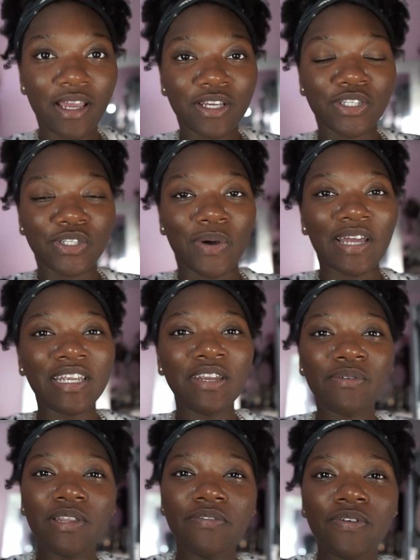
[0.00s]
So I didn't
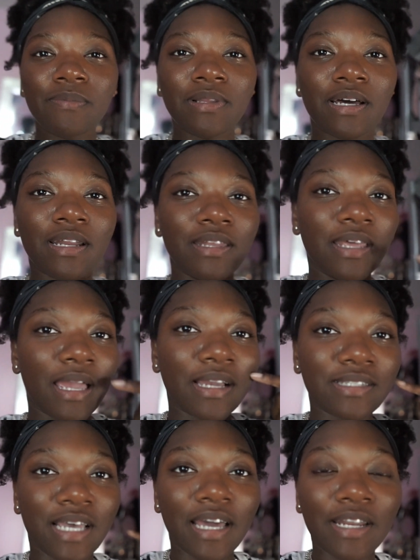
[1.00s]
really film a lot of that
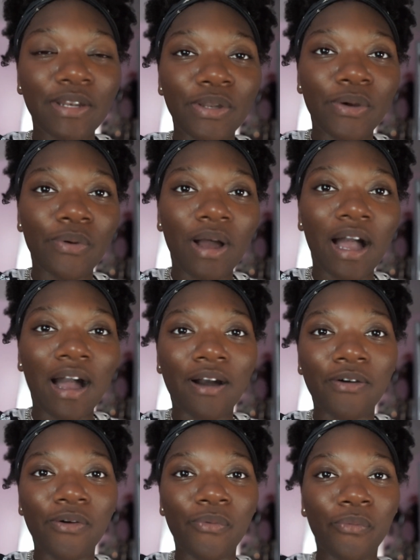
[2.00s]
because I didn't know
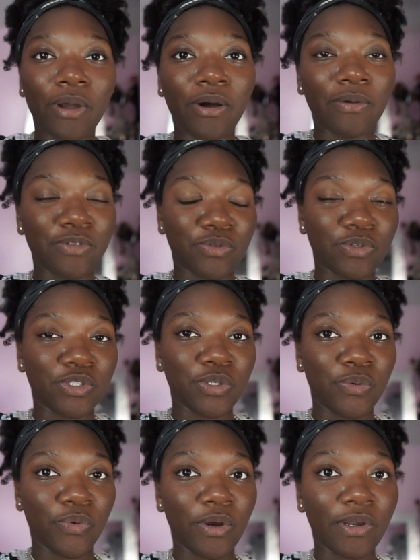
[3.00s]
how well it was going to
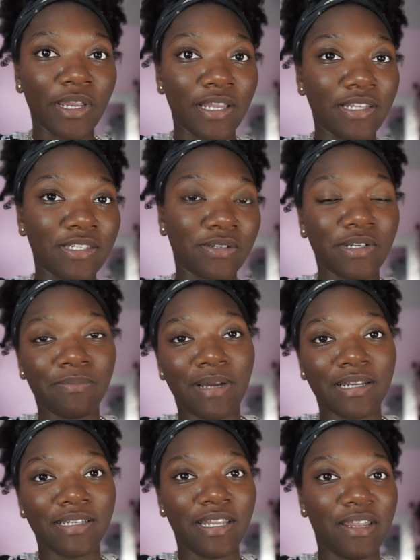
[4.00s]
work, and it's only my
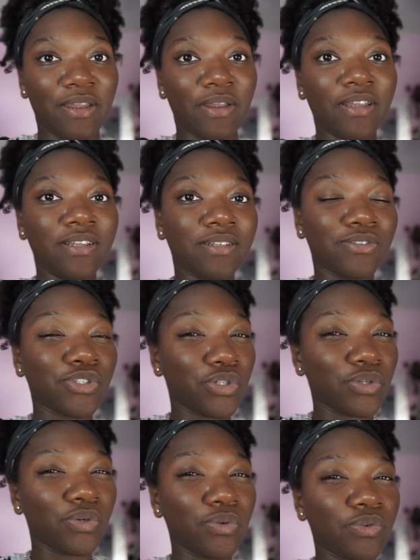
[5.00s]
day 2.